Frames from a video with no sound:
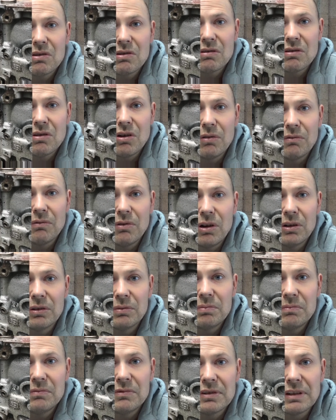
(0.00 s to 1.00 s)
Conrod
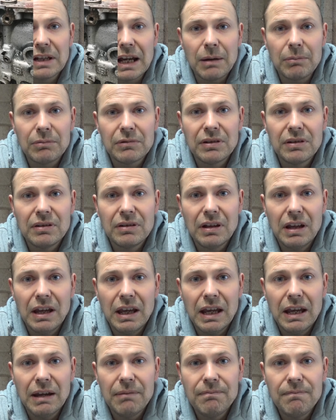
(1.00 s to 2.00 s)
snapped,
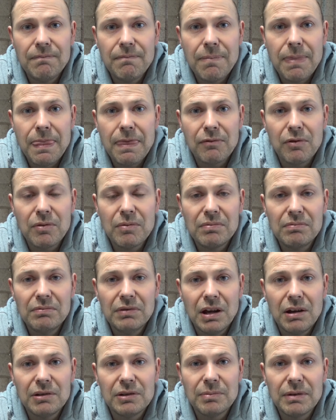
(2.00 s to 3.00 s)
threw
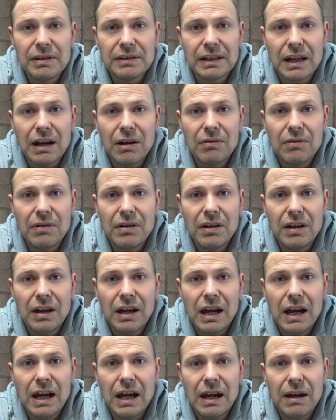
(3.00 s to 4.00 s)
loads of bits out,
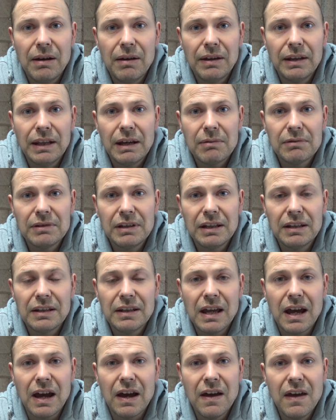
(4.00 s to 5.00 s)
and that was the end of
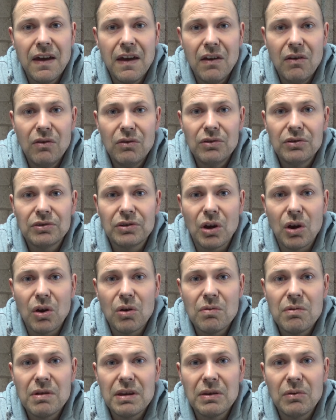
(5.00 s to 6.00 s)
that. So
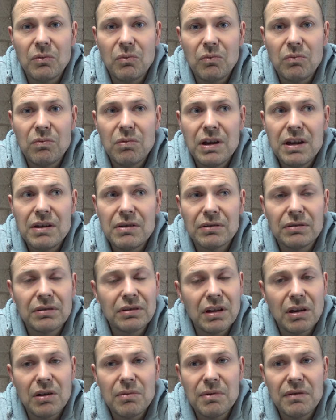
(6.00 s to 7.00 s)
in the week or
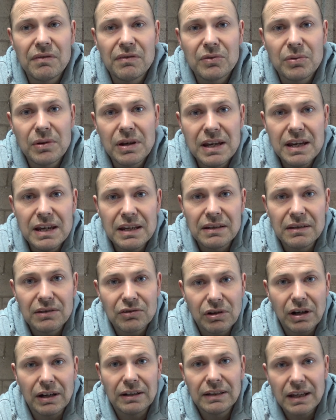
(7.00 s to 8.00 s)
so between the
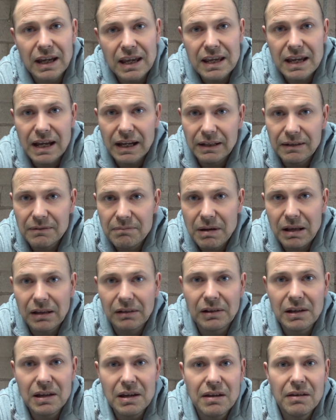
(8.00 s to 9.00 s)
track day and
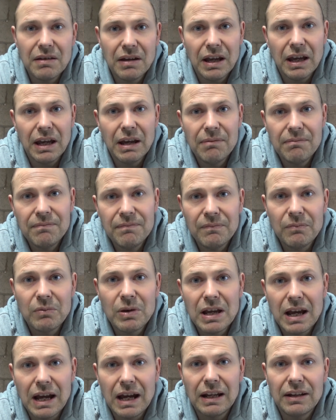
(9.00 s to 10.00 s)
Mallory,
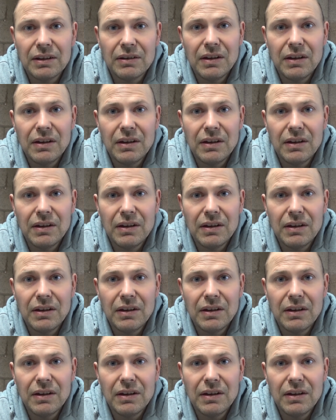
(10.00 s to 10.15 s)
I